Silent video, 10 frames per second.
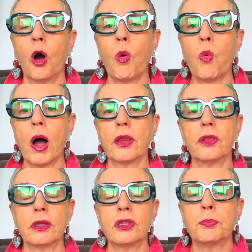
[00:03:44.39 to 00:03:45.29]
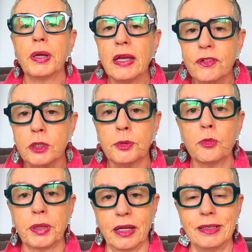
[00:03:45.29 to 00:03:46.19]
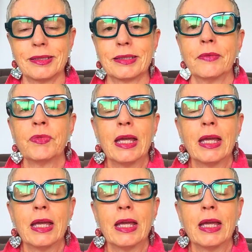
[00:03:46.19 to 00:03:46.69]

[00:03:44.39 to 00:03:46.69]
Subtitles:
the pivotal piece